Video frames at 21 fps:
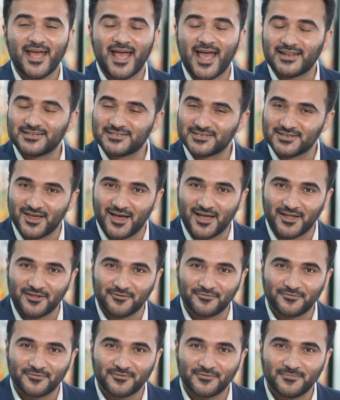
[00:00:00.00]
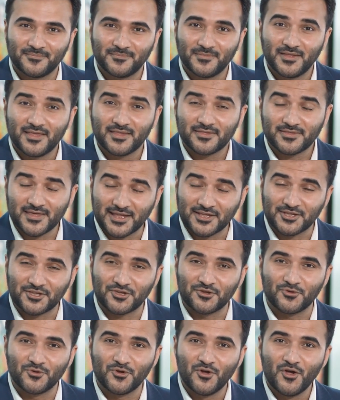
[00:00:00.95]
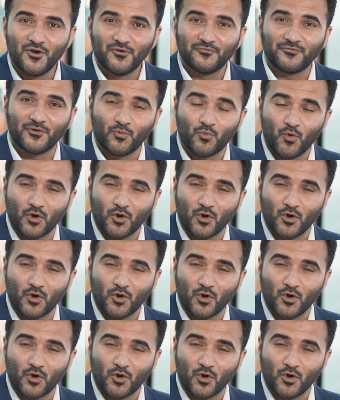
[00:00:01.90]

and life. Thank you for